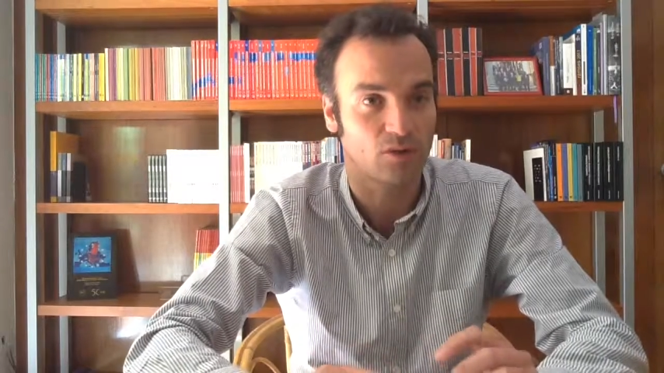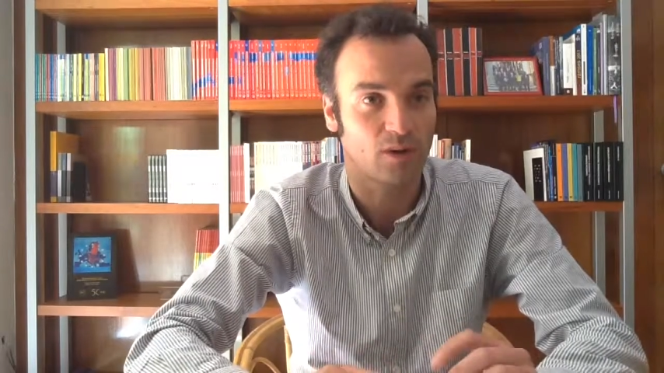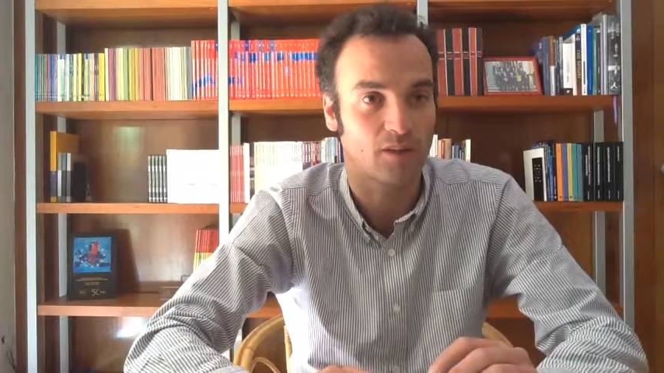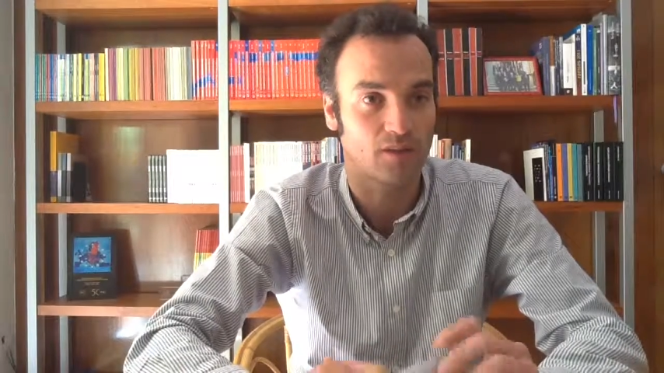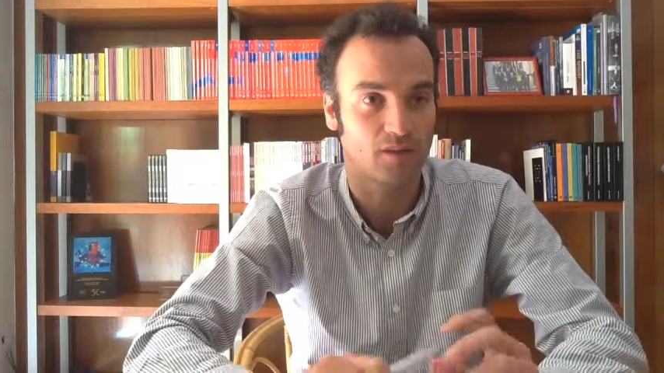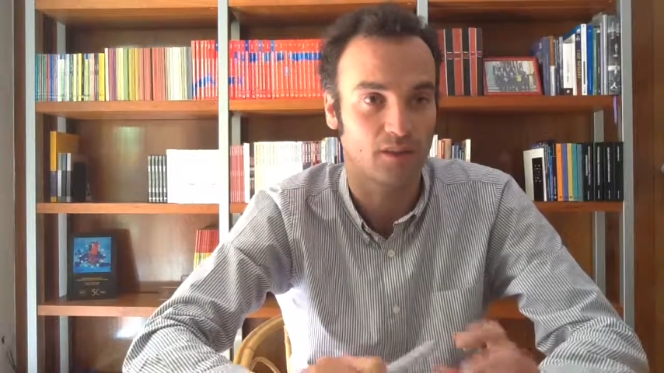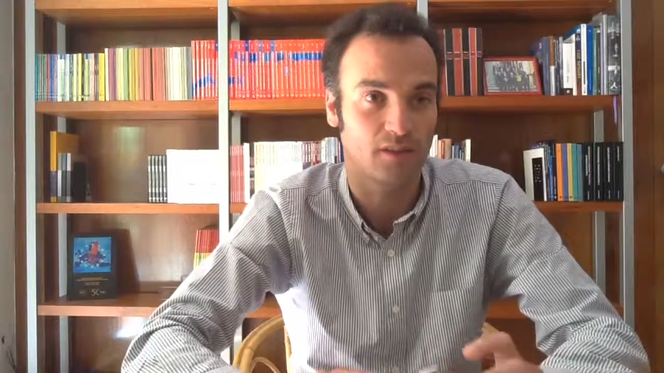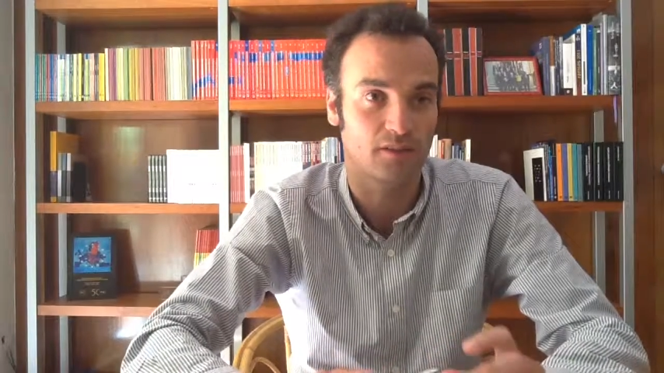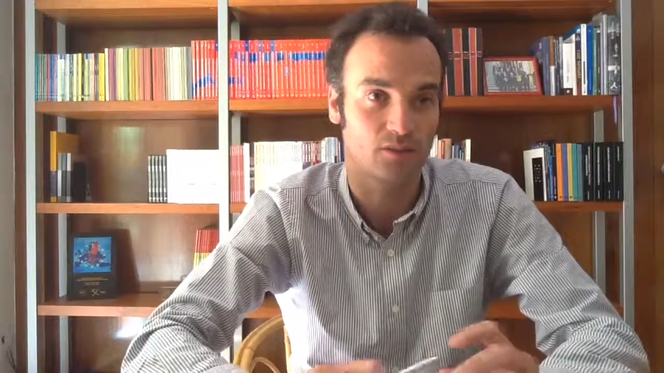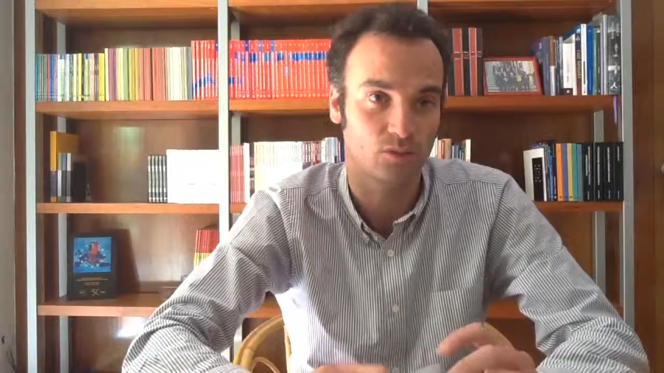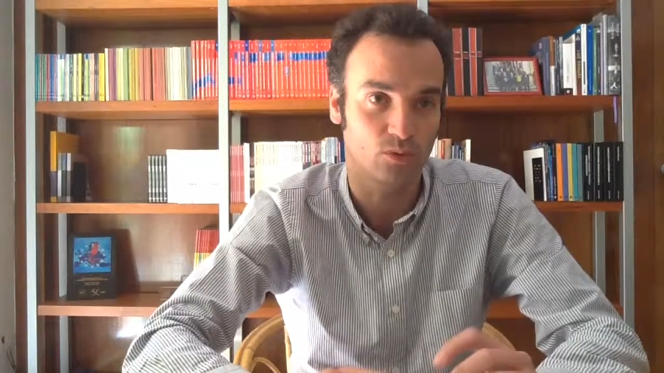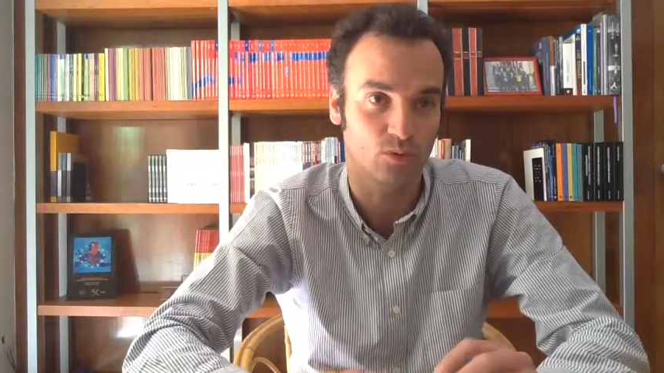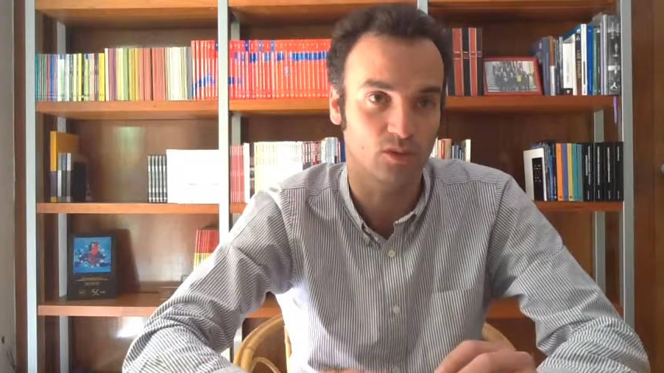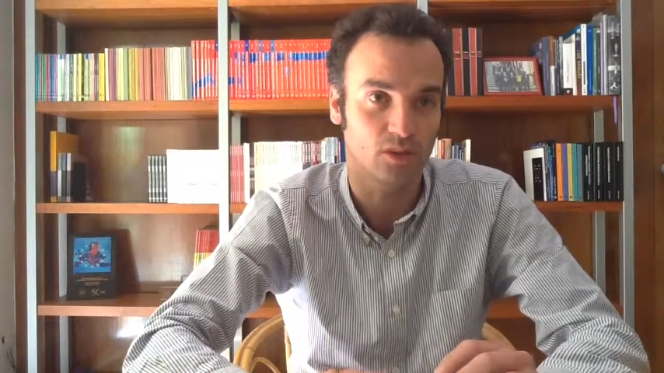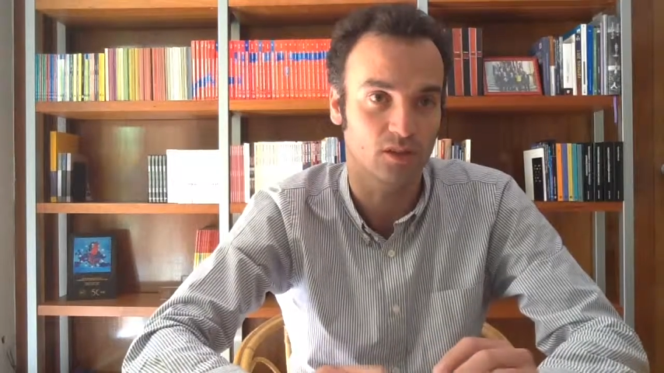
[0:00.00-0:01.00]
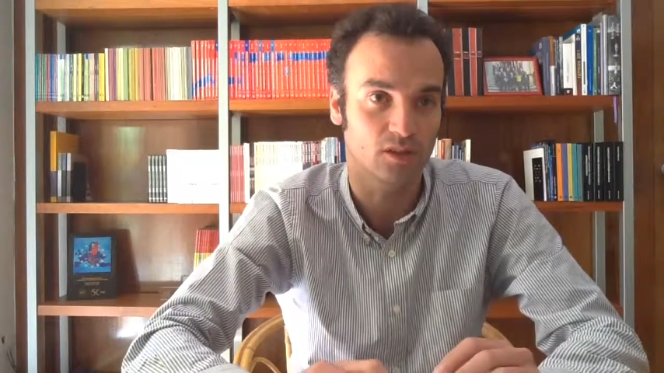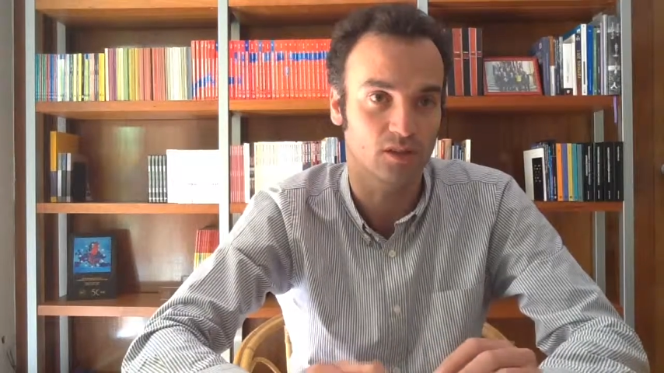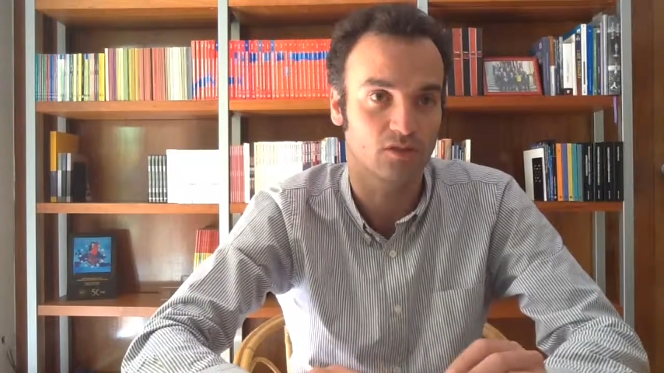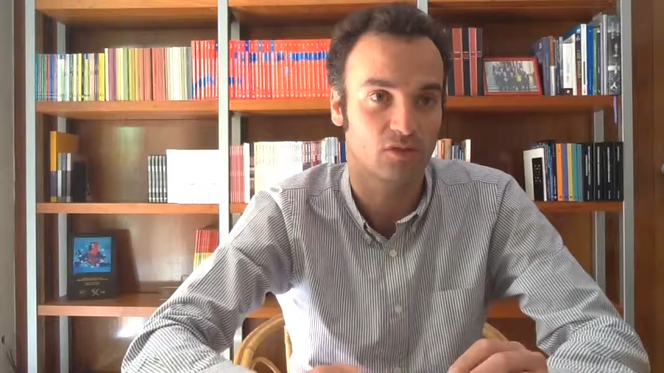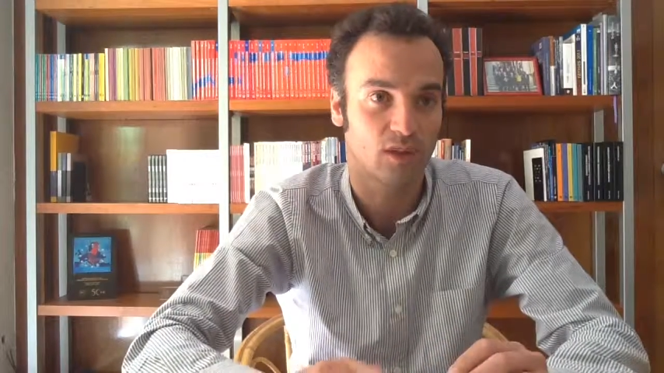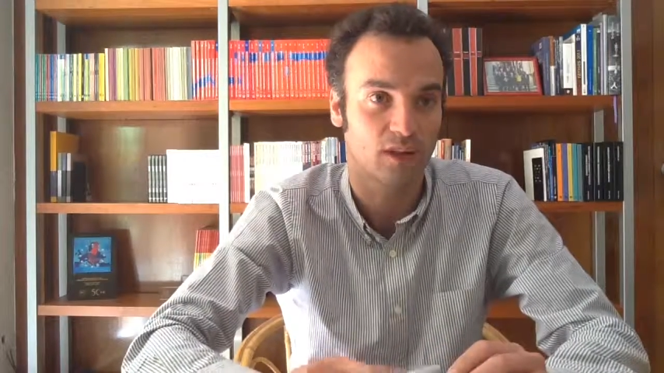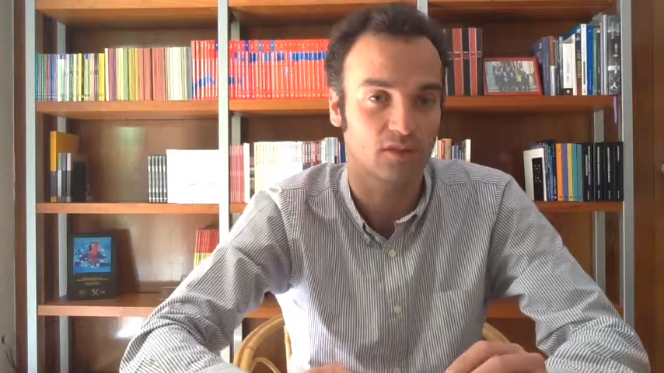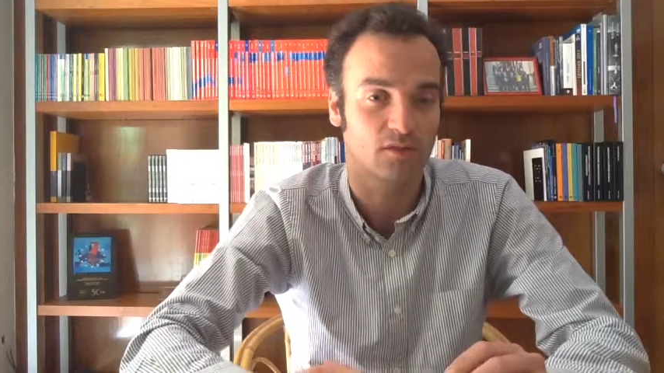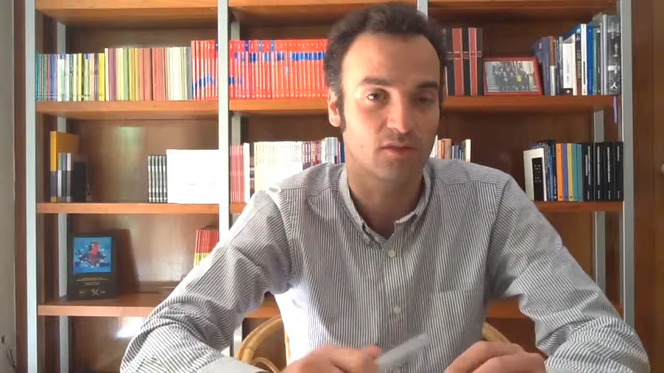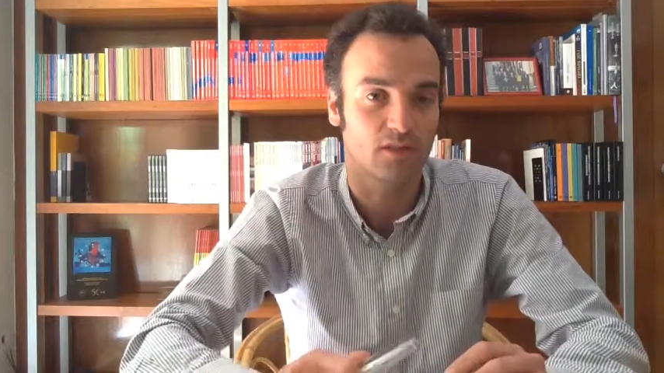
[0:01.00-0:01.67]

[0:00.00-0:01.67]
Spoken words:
rather than the rule in the trend of